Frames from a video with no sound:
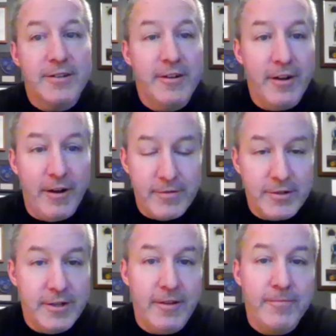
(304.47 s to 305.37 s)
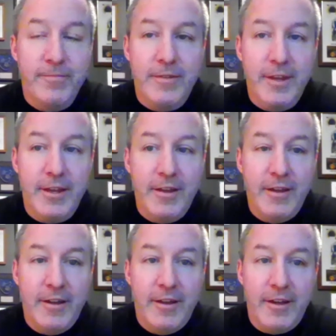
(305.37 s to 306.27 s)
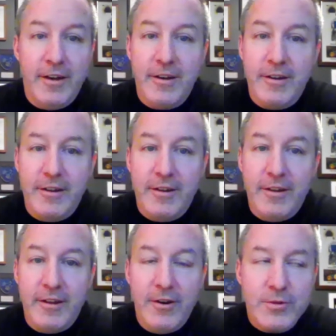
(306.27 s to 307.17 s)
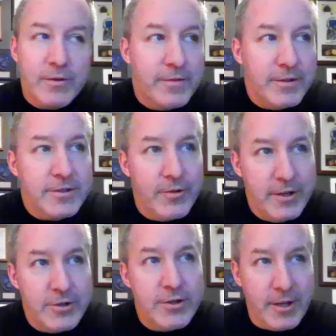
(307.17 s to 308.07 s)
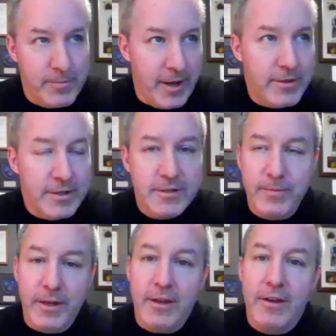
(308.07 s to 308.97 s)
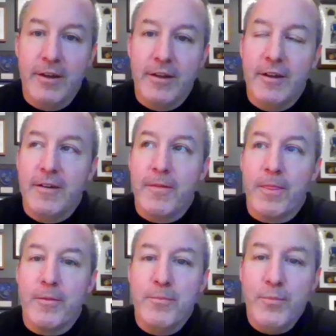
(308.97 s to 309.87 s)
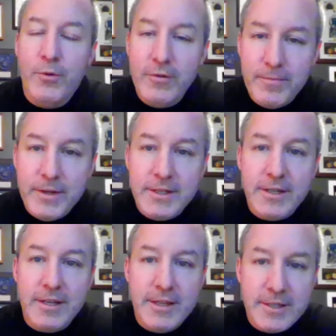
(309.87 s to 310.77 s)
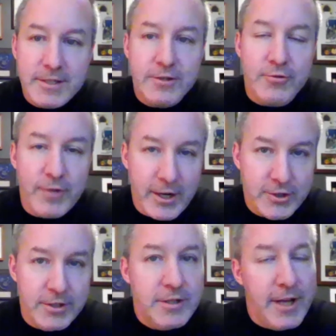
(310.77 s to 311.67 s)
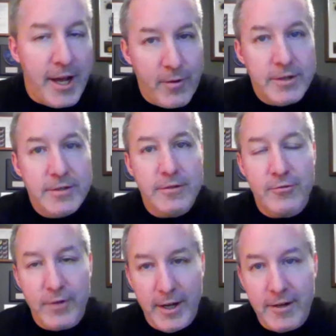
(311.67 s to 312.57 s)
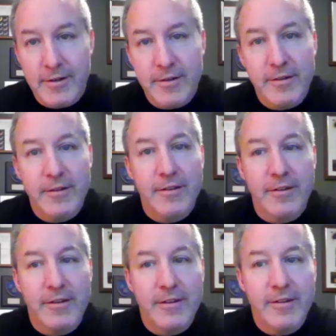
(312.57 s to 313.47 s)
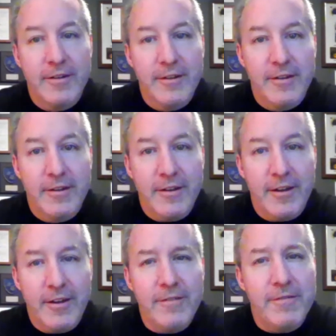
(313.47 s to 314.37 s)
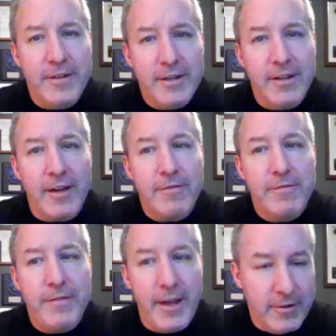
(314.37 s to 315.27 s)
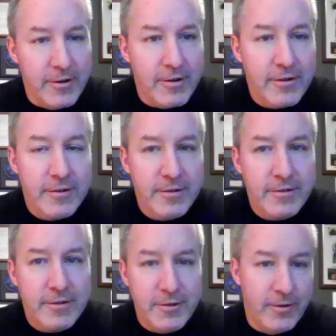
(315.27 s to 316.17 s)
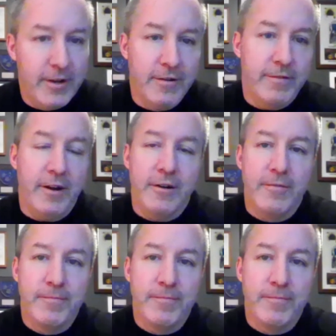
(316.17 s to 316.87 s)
novelty. And here's what feels so interesting about this to me. Movement in this direction, down and to the right, can feel like failure to an innovator.